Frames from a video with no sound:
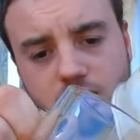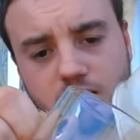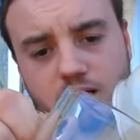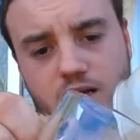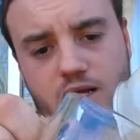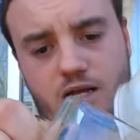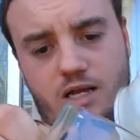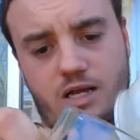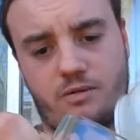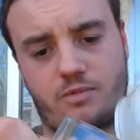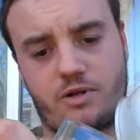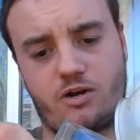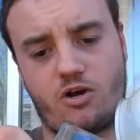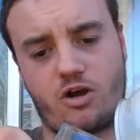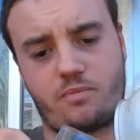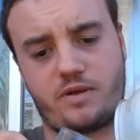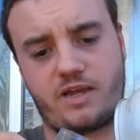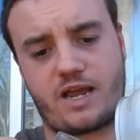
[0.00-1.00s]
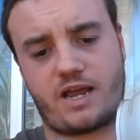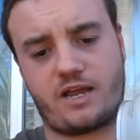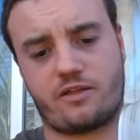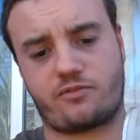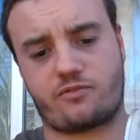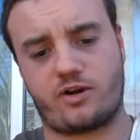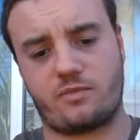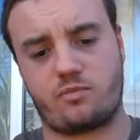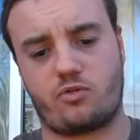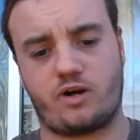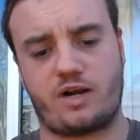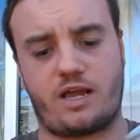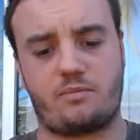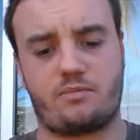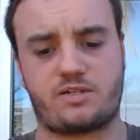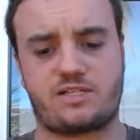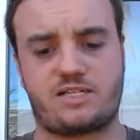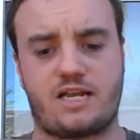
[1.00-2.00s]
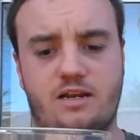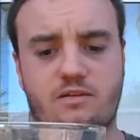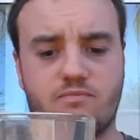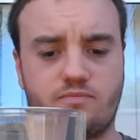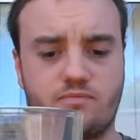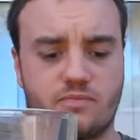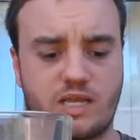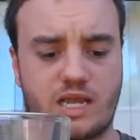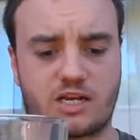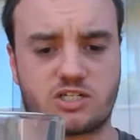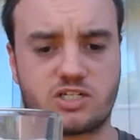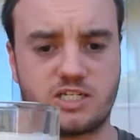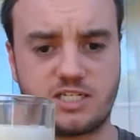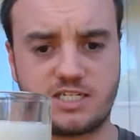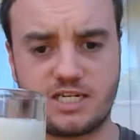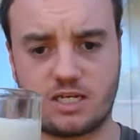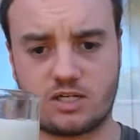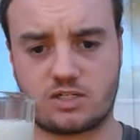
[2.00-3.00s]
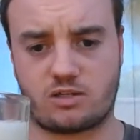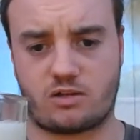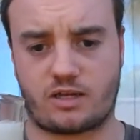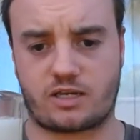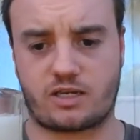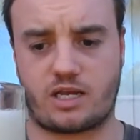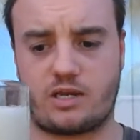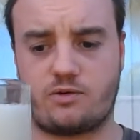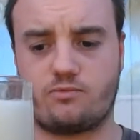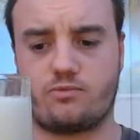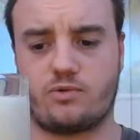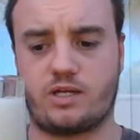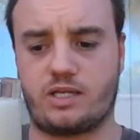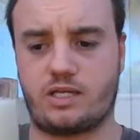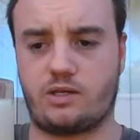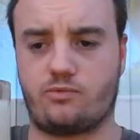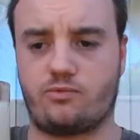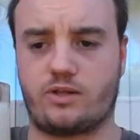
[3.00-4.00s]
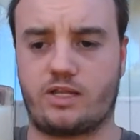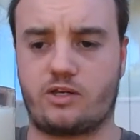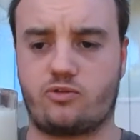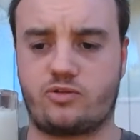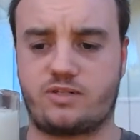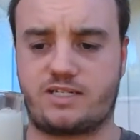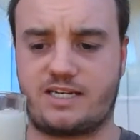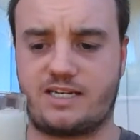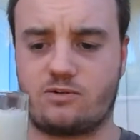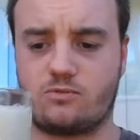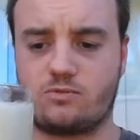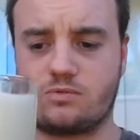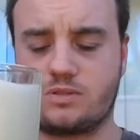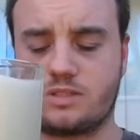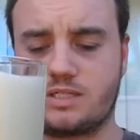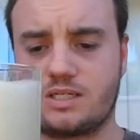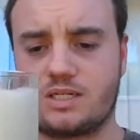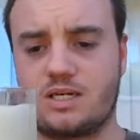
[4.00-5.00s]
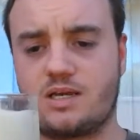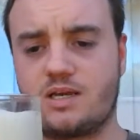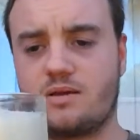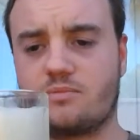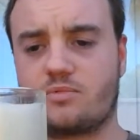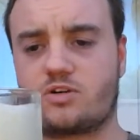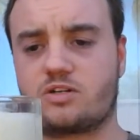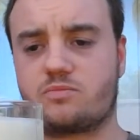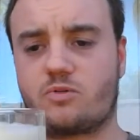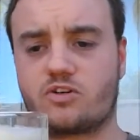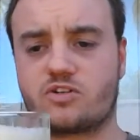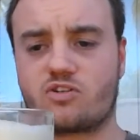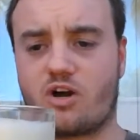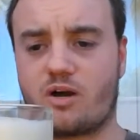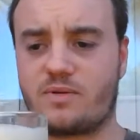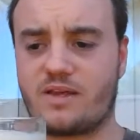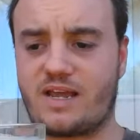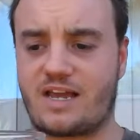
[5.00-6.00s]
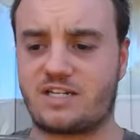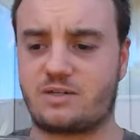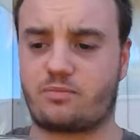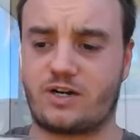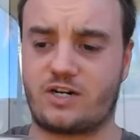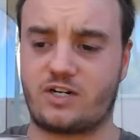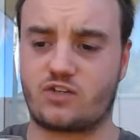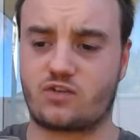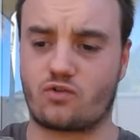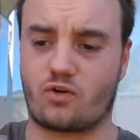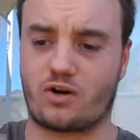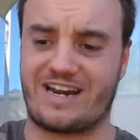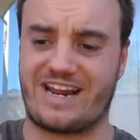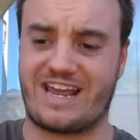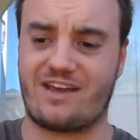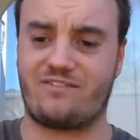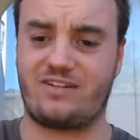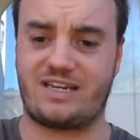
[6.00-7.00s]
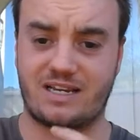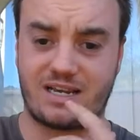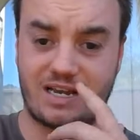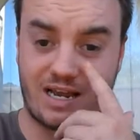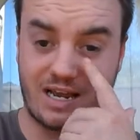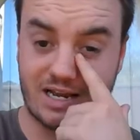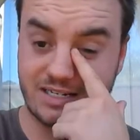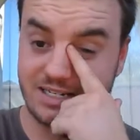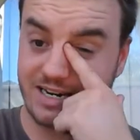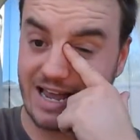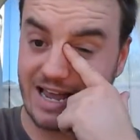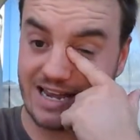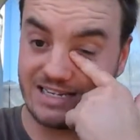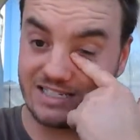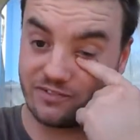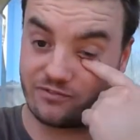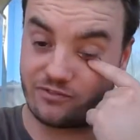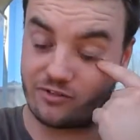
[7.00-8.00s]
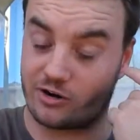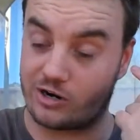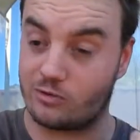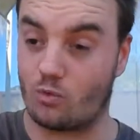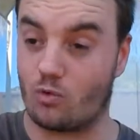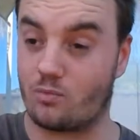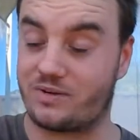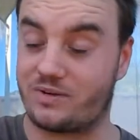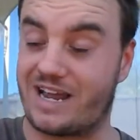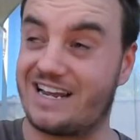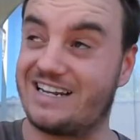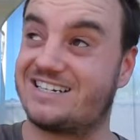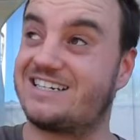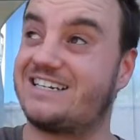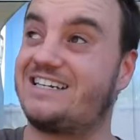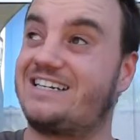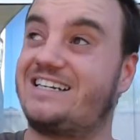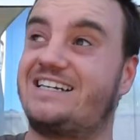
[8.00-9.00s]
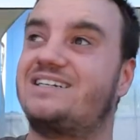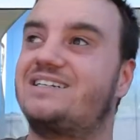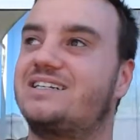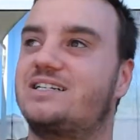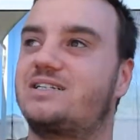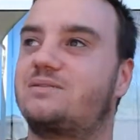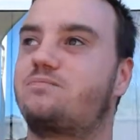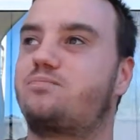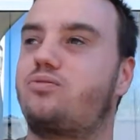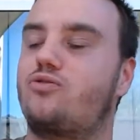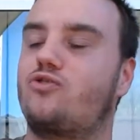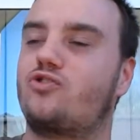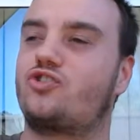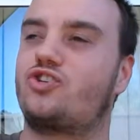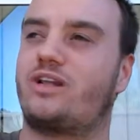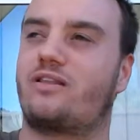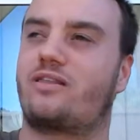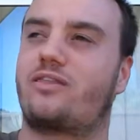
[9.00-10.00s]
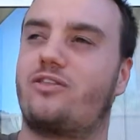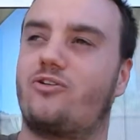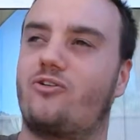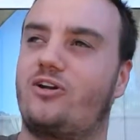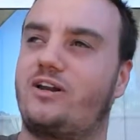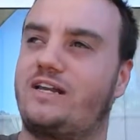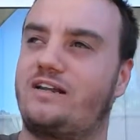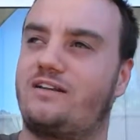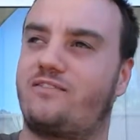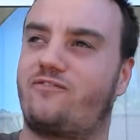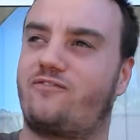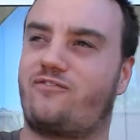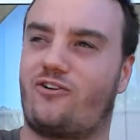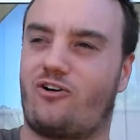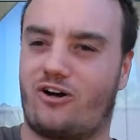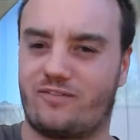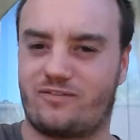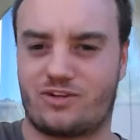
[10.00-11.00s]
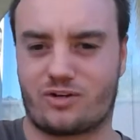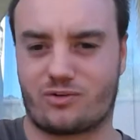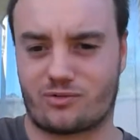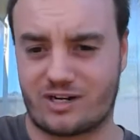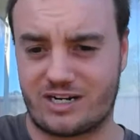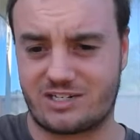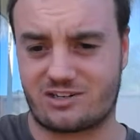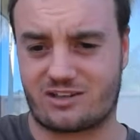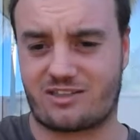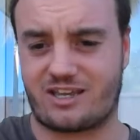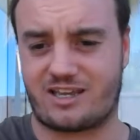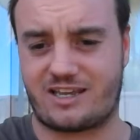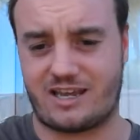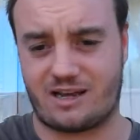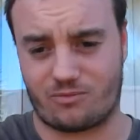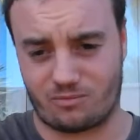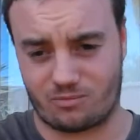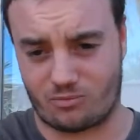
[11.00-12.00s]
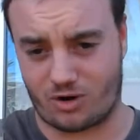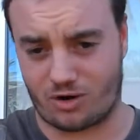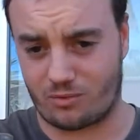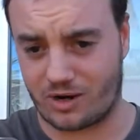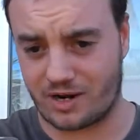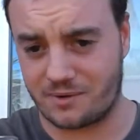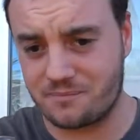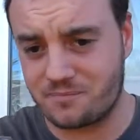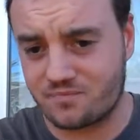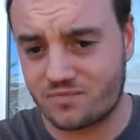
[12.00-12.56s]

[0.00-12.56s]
An IPA at 3.8% actually sounds like a really, really good deal, because most IPAs are pretty strong and heavy, and today is a very warm day in Sydney. It's pushing 35 degrees, I think, out my way.